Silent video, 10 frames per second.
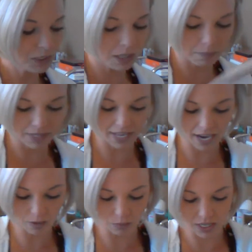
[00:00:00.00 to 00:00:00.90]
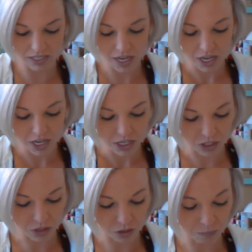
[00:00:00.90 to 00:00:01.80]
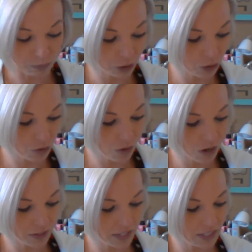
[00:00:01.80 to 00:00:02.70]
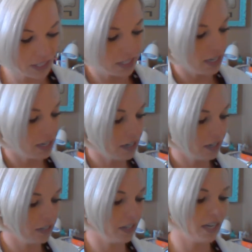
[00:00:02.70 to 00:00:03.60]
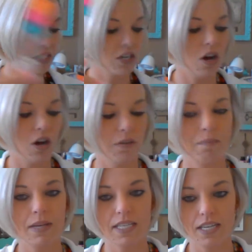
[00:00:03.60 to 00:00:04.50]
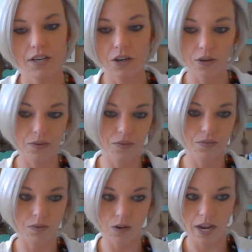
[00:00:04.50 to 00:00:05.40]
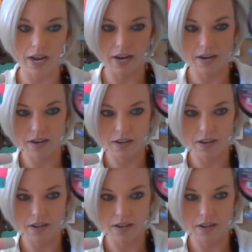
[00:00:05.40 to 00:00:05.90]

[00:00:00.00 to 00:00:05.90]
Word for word: But that was, so the blue on this stick is called Missing You, okay?